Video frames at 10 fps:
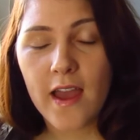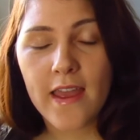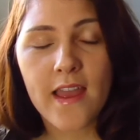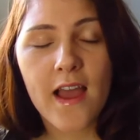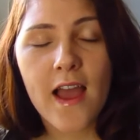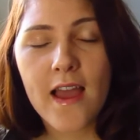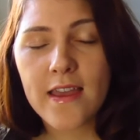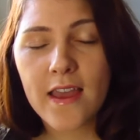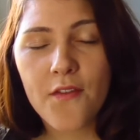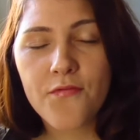I
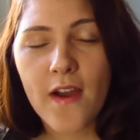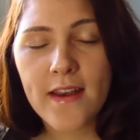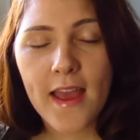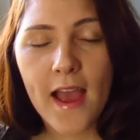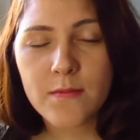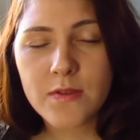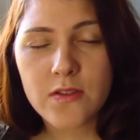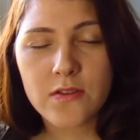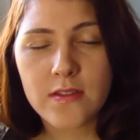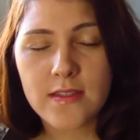find it
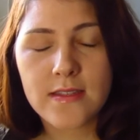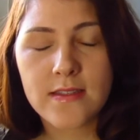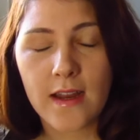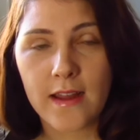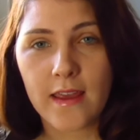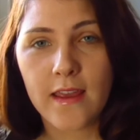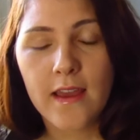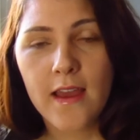absolutely stunning.